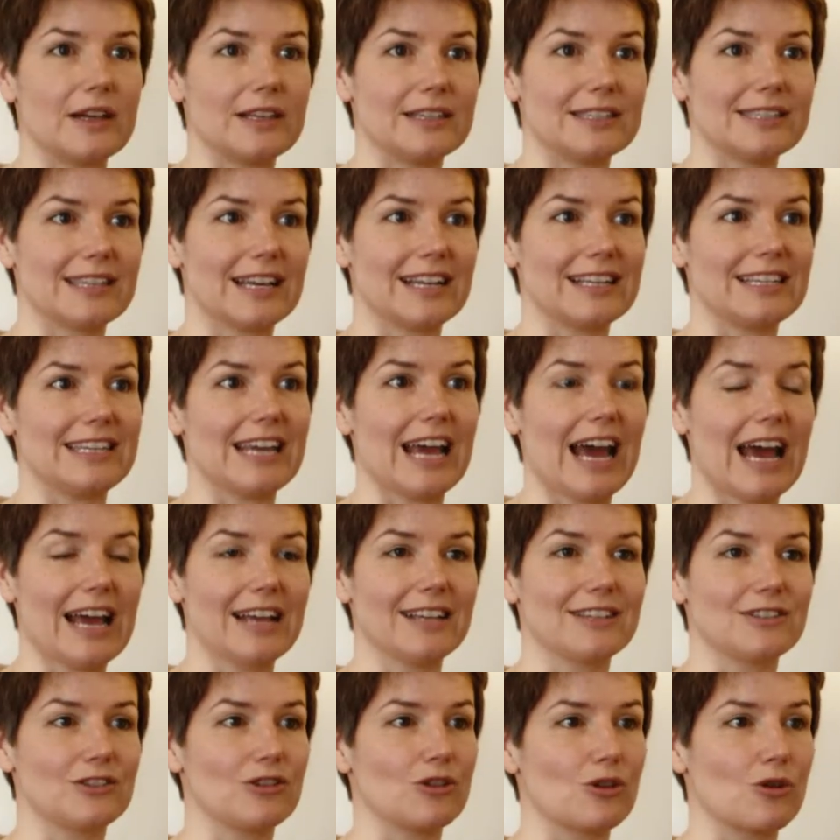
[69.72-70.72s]
and said
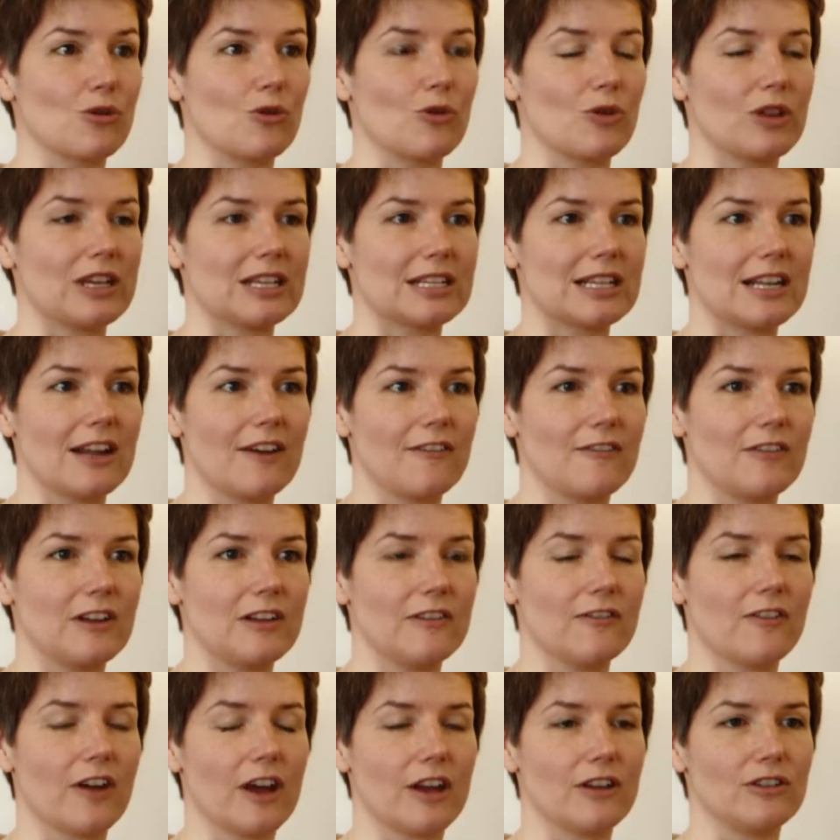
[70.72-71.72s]
yes, took all these lovely
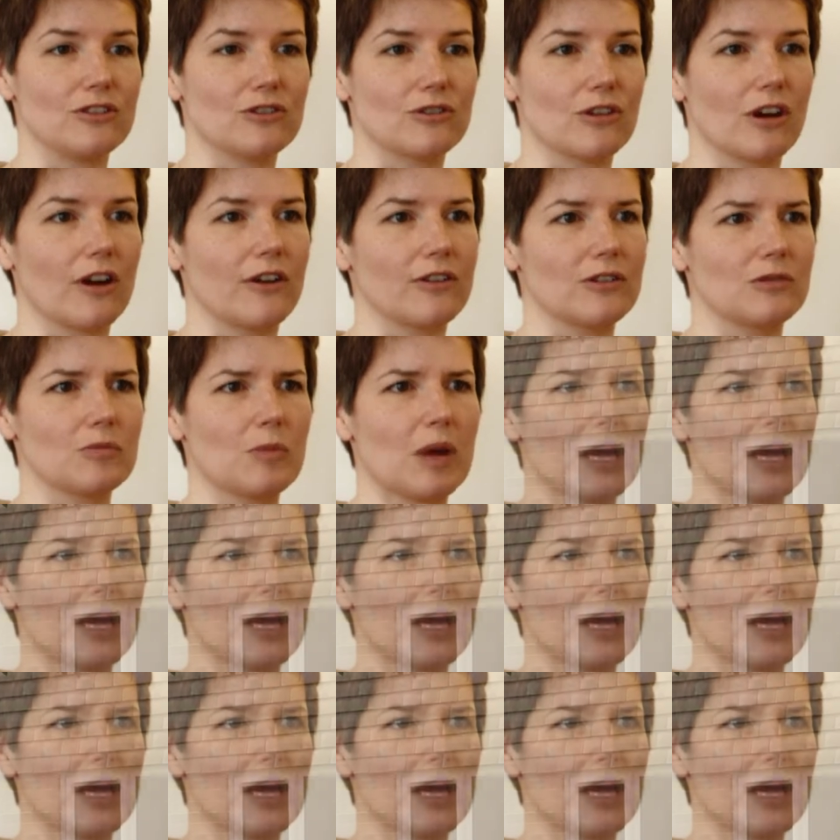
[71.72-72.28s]
photographs,